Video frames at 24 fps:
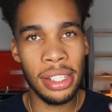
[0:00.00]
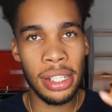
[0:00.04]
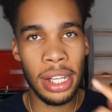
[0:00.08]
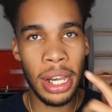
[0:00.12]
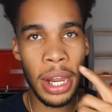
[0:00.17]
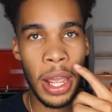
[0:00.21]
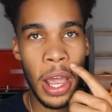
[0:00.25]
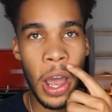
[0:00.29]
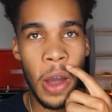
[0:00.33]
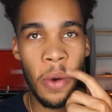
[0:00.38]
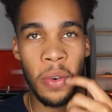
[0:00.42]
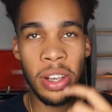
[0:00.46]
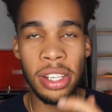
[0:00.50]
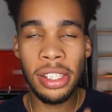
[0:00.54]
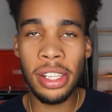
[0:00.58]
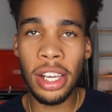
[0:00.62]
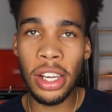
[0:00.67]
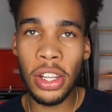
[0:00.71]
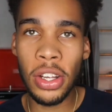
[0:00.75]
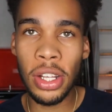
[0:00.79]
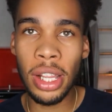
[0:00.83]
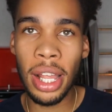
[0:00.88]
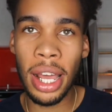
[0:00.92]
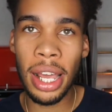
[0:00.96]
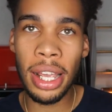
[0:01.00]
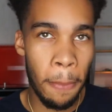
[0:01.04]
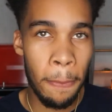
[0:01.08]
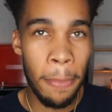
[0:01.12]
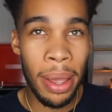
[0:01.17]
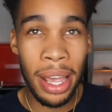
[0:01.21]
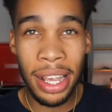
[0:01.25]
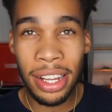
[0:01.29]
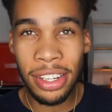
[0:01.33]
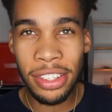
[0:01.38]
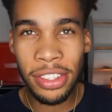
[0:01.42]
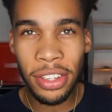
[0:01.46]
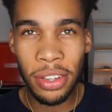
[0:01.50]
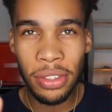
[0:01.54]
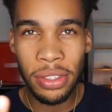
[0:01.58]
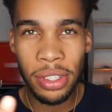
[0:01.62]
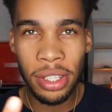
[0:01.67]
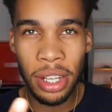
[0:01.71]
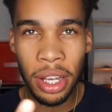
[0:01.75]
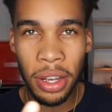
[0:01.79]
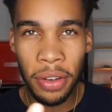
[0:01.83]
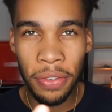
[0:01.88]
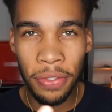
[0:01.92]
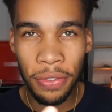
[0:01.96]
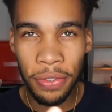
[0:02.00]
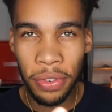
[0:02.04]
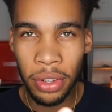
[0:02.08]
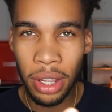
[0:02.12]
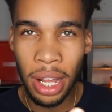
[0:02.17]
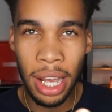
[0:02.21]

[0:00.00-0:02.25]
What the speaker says: And they always tell you like pace yourself for